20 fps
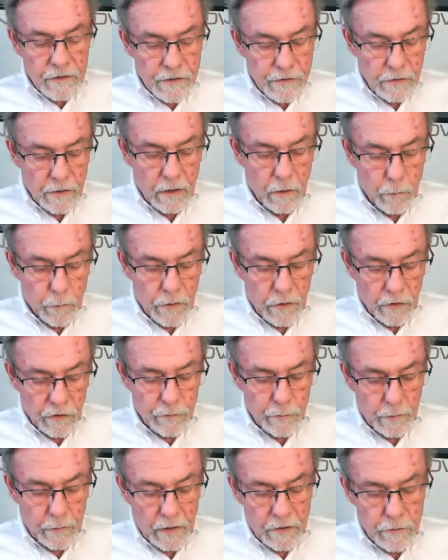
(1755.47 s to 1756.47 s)
style uh,
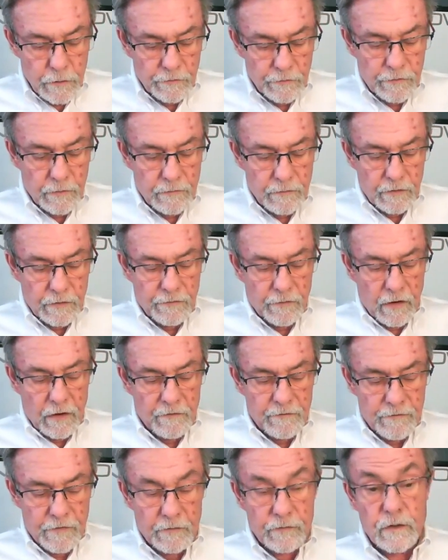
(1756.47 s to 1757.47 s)
wheels. We had
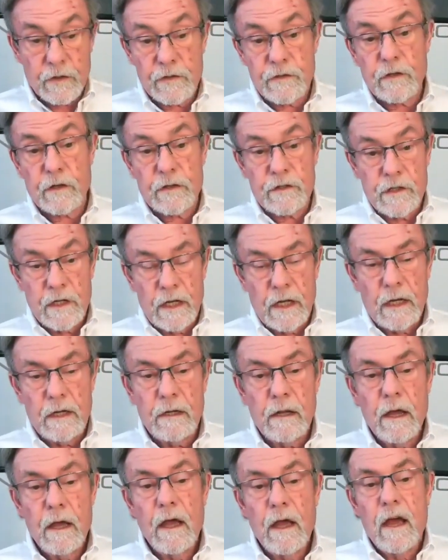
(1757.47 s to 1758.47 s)
255, 50,
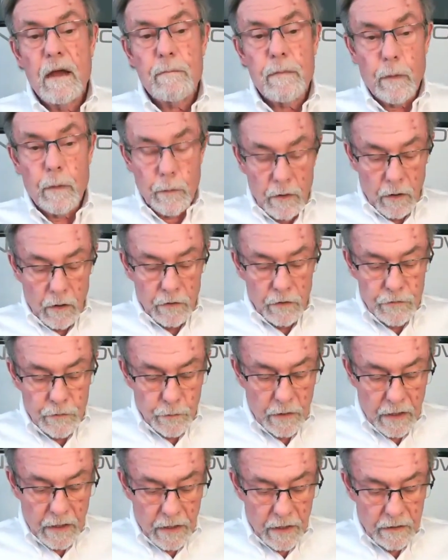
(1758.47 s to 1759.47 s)
16, but we
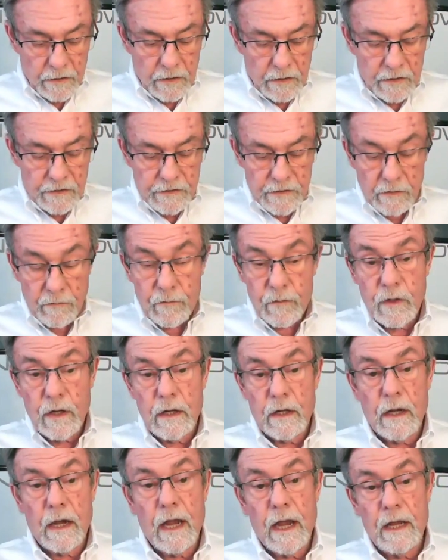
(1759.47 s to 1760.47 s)
also had a
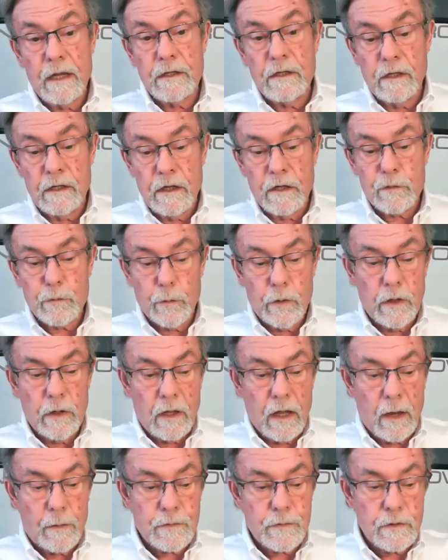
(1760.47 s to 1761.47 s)
17 and 18 inch
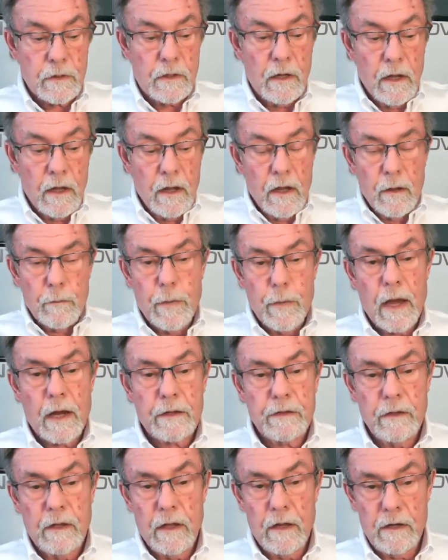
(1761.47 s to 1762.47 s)
wheel option.
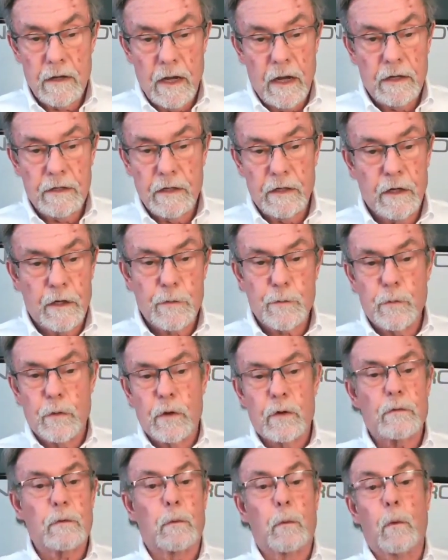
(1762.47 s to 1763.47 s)
Back then, 18 inch
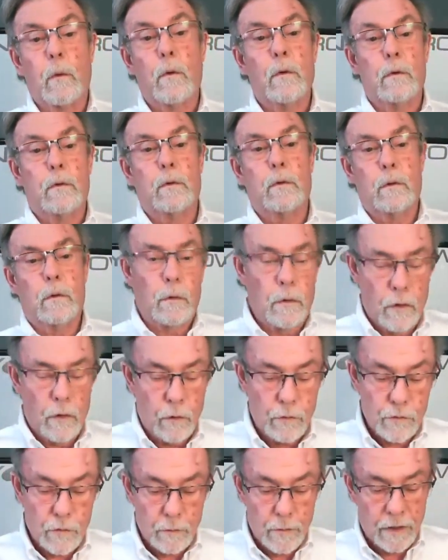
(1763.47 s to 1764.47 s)
wheels, ooh,
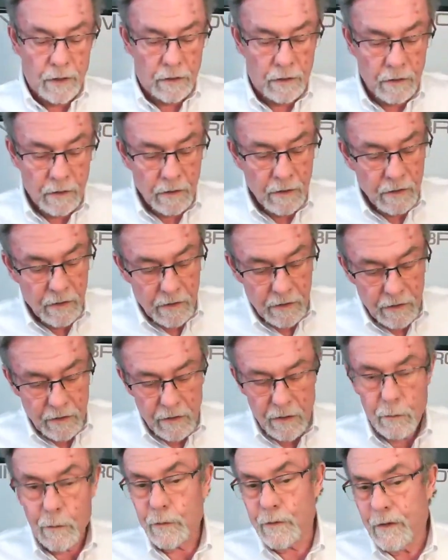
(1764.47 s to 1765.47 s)
those are big
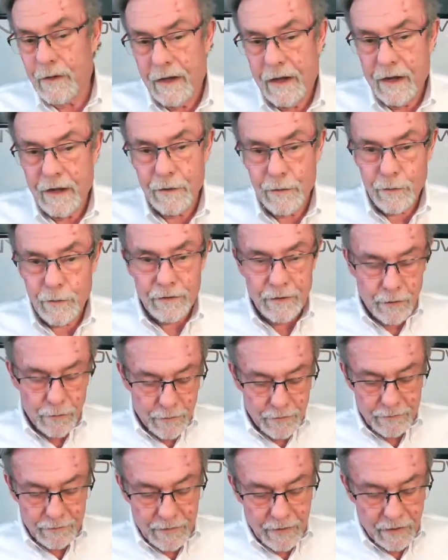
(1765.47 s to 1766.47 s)
with an hater,
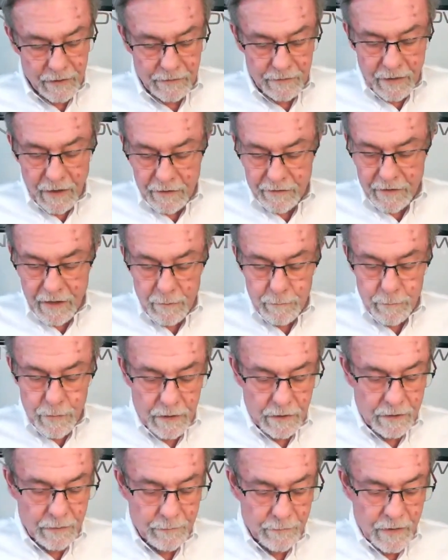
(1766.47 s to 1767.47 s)
no, not, not that
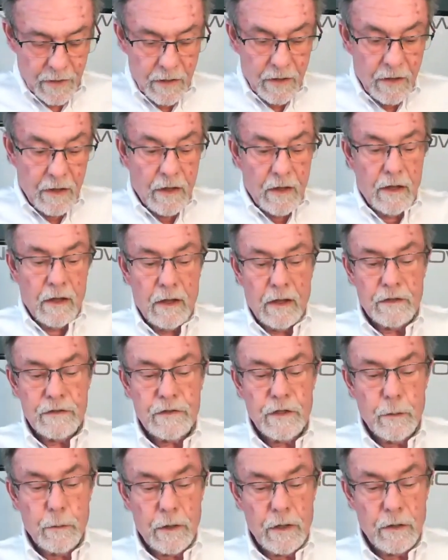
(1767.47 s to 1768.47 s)
big, and
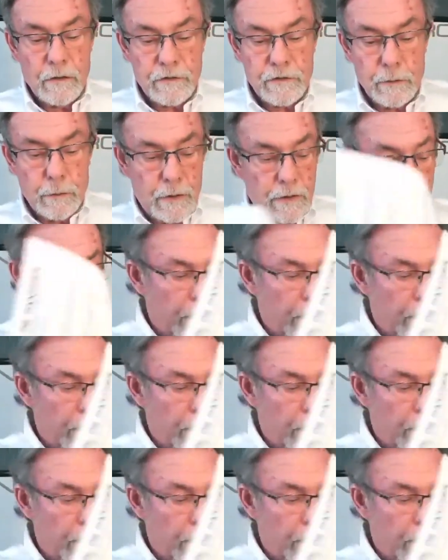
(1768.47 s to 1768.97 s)
see what else did we